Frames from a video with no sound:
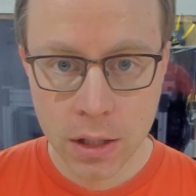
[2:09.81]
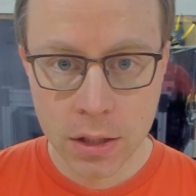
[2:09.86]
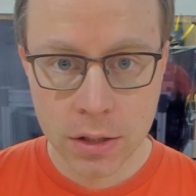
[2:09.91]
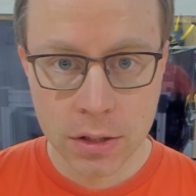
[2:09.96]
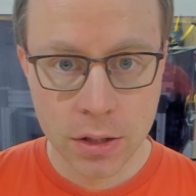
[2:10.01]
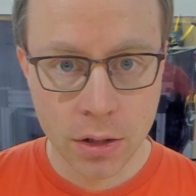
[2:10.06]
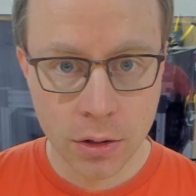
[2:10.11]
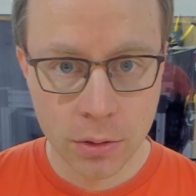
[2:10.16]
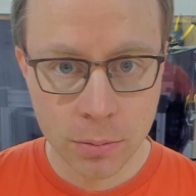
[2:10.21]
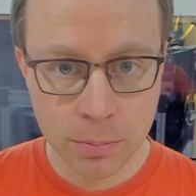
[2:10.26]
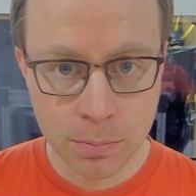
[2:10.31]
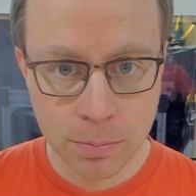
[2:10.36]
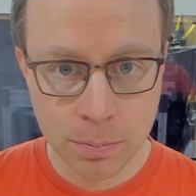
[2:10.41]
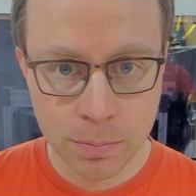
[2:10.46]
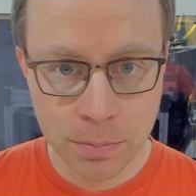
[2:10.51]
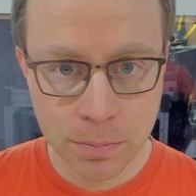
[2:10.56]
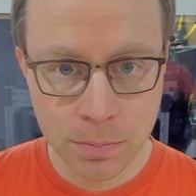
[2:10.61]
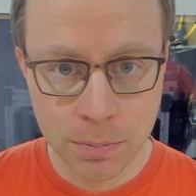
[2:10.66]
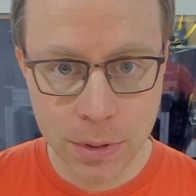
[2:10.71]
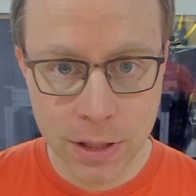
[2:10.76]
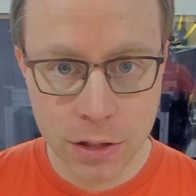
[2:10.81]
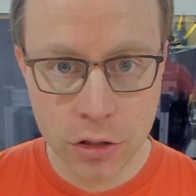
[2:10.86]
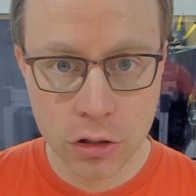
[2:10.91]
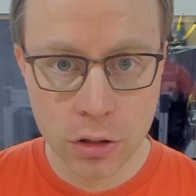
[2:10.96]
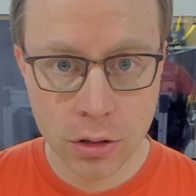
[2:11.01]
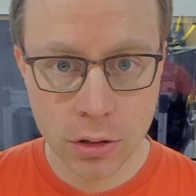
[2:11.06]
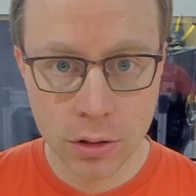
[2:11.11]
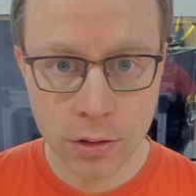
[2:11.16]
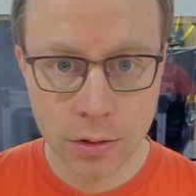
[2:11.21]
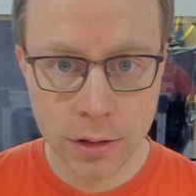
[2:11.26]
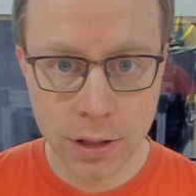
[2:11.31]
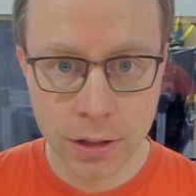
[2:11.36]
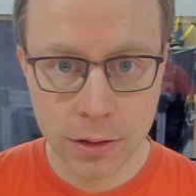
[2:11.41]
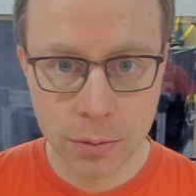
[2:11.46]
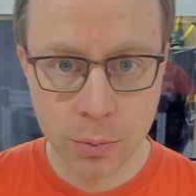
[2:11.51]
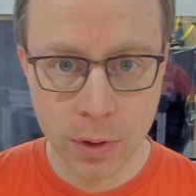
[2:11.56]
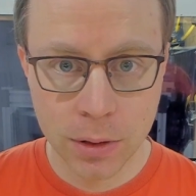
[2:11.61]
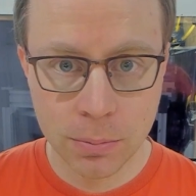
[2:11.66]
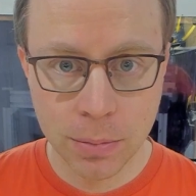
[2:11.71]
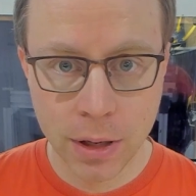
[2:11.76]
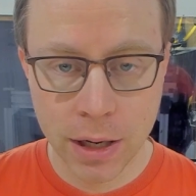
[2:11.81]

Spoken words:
So be sure that when